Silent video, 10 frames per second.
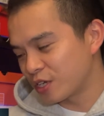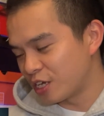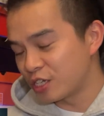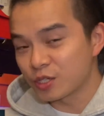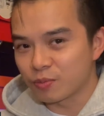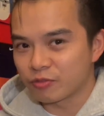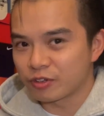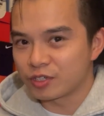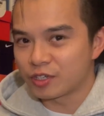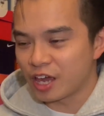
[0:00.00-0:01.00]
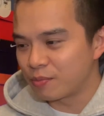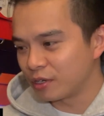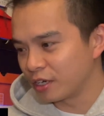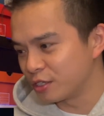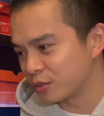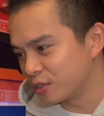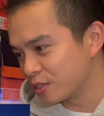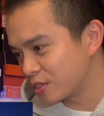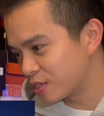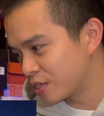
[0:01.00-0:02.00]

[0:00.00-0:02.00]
It is a pretty epic entrance.